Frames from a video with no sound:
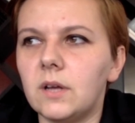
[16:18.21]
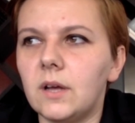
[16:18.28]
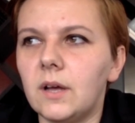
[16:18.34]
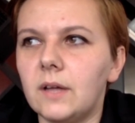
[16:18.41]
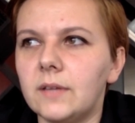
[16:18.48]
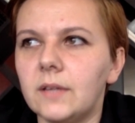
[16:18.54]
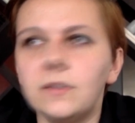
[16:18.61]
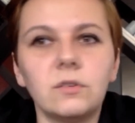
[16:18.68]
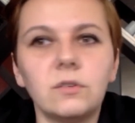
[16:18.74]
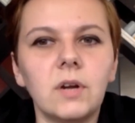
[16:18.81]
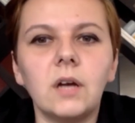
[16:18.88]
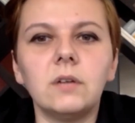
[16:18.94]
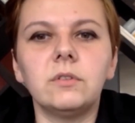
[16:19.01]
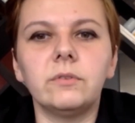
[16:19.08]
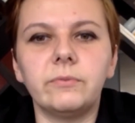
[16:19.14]
another
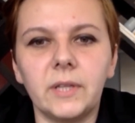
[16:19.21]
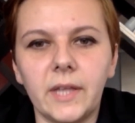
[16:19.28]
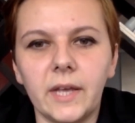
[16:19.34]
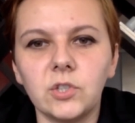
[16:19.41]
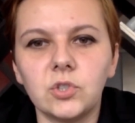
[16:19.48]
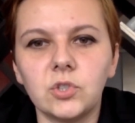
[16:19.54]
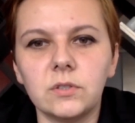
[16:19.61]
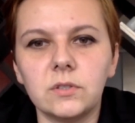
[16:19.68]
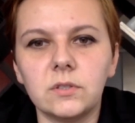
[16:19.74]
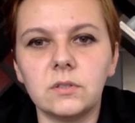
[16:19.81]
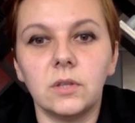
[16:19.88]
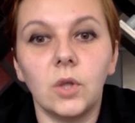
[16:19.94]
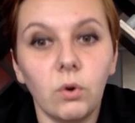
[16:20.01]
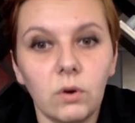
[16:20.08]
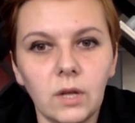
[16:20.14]
round of elections,
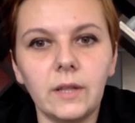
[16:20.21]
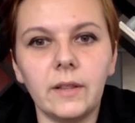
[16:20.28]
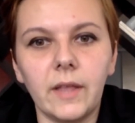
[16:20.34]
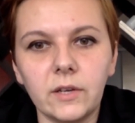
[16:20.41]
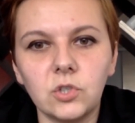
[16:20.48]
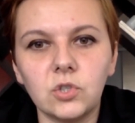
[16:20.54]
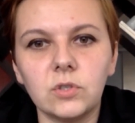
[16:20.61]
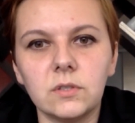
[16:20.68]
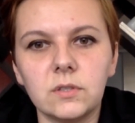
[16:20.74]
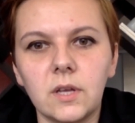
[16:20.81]
local elections,